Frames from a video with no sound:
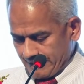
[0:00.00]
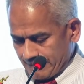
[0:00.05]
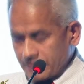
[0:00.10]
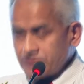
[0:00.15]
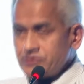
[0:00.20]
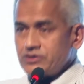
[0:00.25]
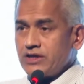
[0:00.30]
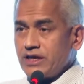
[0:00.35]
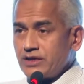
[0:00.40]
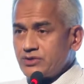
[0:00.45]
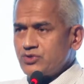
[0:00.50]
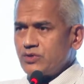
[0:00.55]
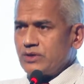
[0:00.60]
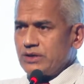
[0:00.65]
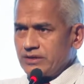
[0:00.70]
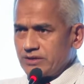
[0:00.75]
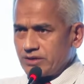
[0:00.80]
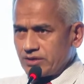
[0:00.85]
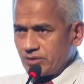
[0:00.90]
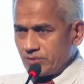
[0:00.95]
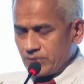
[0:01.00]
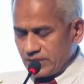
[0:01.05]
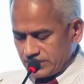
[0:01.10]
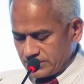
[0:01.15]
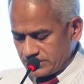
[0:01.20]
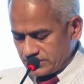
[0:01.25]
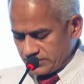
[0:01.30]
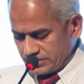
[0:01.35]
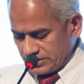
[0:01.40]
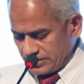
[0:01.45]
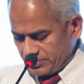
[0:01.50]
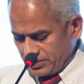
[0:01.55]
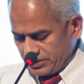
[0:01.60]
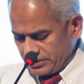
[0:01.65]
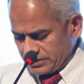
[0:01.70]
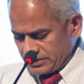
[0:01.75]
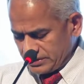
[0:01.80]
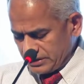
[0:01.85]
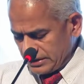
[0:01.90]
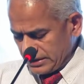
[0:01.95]
intellectual and otherwise
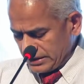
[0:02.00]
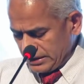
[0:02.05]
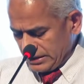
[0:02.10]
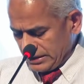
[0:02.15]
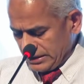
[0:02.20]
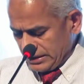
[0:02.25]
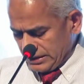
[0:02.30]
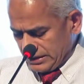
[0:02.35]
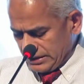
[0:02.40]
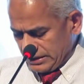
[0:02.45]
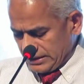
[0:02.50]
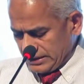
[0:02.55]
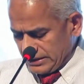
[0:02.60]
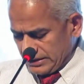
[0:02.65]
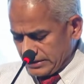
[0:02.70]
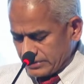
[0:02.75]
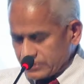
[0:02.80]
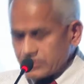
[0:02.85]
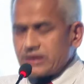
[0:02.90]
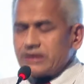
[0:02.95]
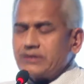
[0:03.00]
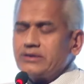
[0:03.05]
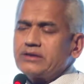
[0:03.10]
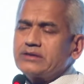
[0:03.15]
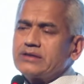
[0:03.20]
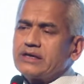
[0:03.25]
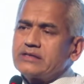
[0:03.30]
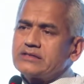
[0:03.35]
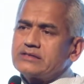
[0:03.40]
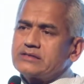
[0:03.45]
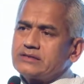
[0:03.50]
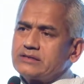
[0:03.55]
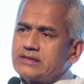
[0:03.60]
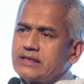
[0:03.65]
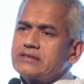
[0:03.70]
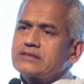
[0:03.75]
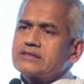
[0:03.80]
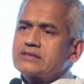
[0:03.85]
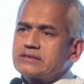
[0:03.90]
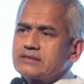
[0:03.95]
ability. So I think that's
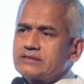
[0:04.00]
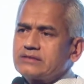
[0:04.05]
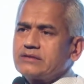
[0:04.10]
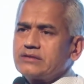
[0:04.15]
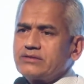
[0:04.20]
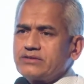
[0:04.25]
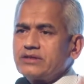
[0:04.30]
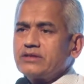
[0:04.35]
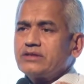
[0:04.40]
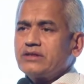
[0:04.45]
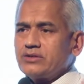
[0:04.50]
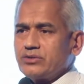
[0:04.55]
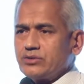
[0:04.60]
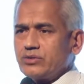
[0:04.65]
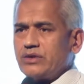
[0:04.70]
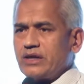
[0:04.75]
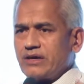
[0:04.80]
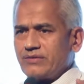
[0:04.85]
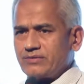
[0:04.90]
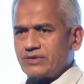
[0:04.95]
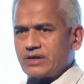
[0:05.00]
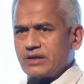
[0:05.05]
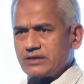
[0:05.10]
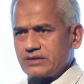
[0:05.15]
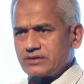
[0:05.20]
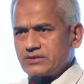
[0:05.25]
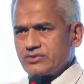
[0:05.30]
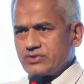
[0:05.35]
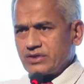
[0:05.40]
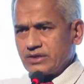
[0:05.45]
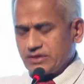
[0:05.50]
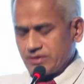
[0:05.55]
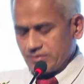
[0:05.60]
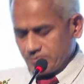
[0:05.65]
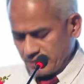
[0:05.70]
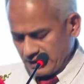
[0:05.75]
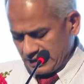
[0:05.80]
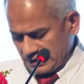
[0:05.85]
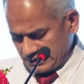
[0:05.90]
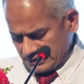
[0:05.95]
the thing that you'll have to kind of strike a
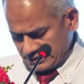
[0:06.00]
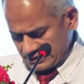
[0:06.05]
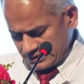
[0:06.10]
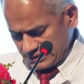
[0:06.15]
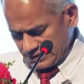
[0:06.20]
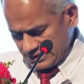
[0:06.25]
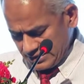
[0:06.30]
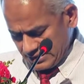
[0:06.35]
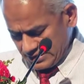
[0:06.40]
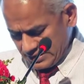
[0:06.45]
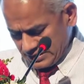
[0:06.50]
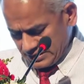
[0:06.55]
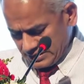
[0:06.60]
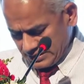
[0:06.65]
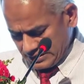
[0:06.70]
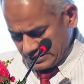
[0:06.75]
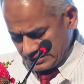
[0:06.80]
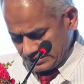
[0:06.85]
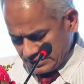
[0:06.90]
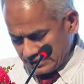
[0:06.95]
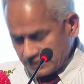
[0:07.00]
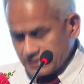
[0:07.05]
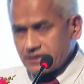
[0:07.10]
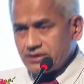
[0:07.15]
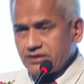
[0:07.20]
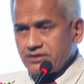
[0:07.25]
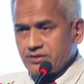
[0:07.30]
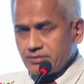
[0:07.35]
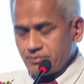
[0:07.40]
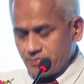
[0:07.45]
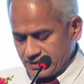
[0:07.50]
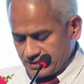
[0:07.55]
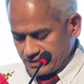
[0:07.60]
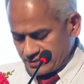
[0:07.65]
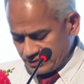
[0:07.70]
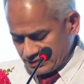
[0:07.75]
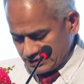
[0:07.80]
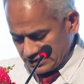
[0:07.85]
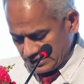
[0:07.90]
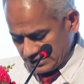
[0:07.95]
balance in getting the best
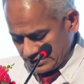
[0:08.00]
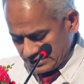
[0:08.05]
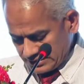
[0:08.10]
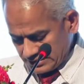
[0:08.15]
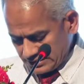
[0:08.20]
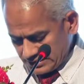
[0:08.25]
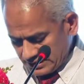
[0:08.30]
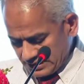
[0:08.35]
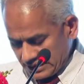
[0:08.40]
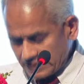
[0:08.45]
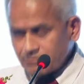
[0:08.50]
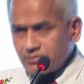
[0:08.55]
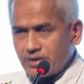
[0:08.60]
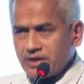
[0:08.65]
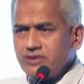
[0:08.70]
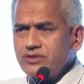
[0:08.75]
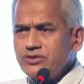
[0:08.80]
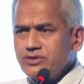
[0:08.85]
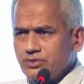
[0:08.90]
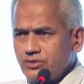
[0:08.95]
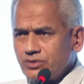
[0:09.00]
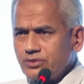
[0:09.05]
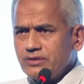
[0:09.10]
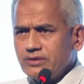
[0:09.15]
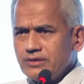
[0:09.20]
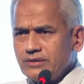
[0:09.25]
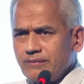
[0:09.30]
results. And mind you,